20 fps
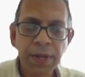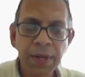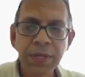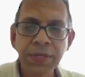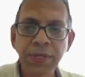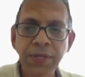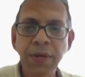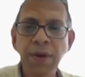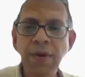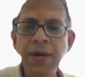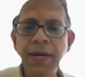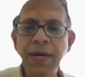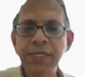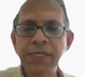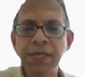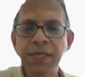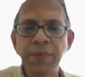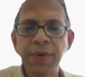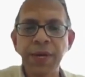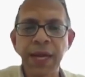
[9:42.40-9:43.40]
So now let
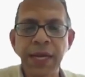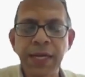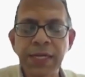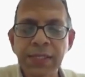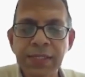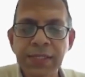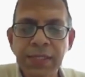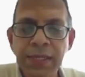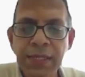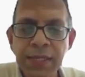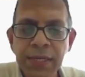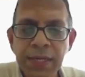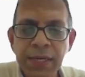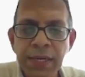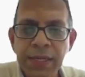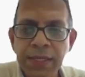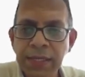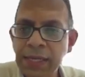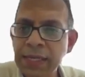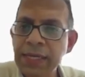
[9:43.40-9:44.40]
us summarize
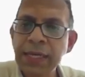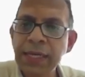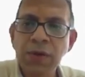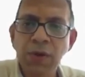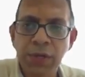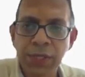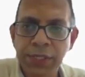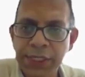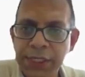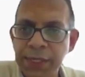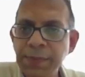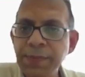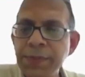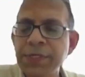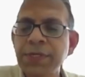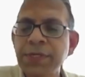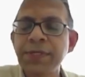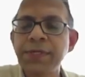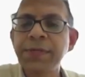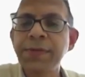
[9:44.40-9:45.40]
the key
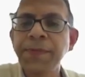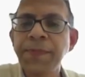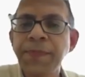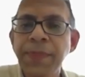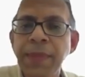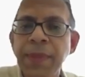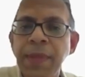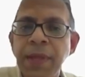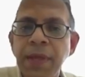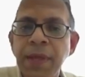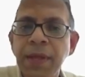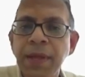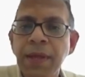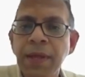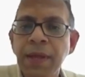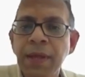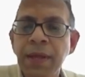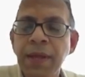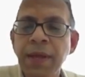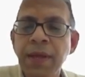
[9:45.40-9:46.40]
concepts.
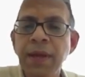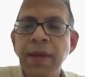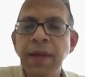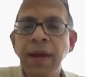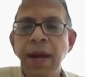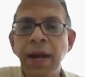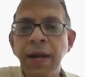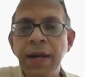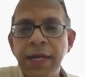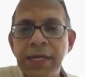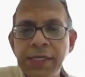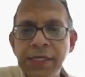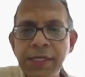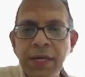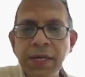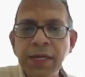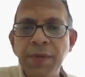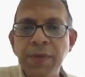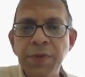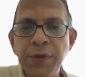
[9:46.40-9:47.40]
A
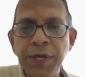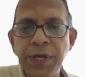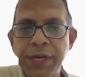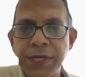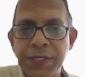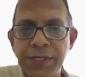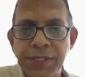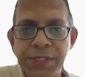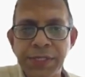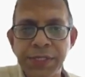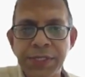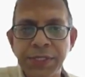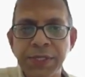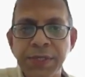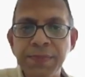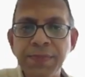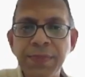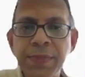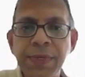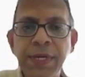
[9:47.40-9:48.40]
digital communication
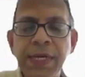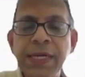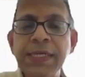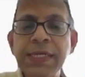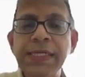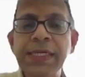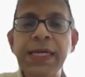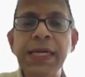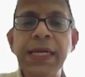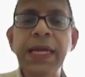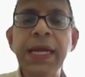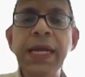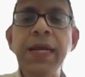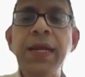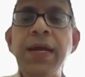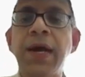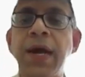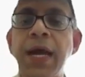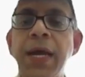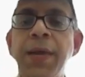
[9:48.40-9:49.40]
system is
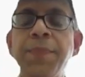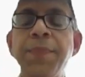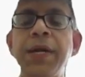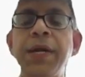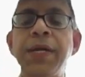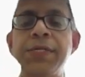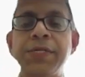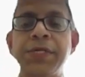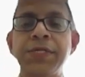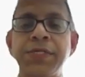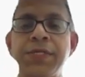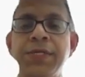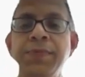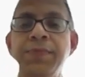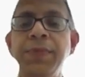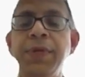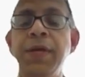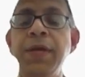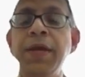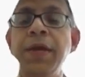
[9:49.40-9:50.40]
indeed a hybrid
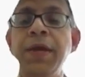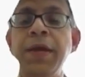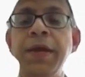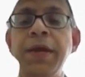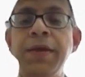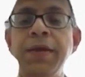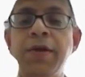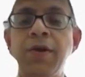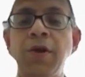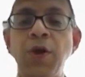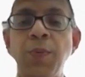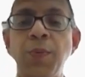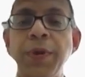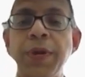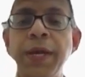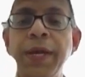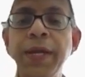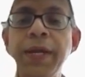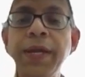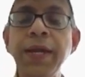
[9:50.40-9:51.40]
system
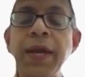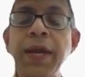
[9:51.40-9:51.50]
incorporating